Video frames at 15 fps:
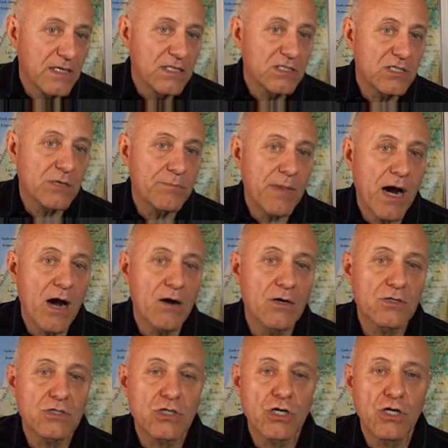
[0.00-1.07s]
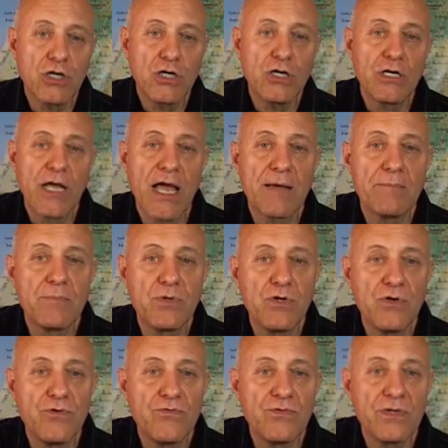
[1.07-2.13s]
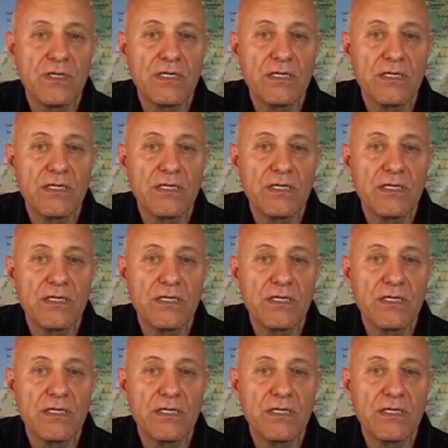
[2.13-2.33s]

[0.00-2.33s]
Tomorrow turn and move